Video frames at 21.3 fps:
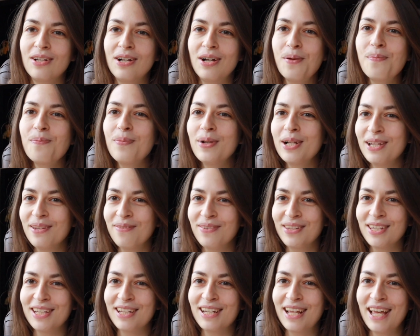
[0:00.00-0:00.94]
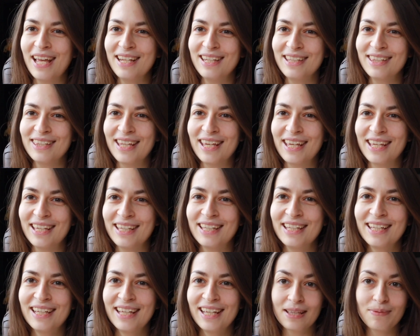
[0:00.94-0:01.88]
unbelieving in anything
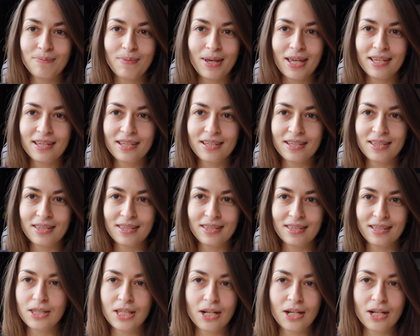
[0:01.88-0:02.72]
can make us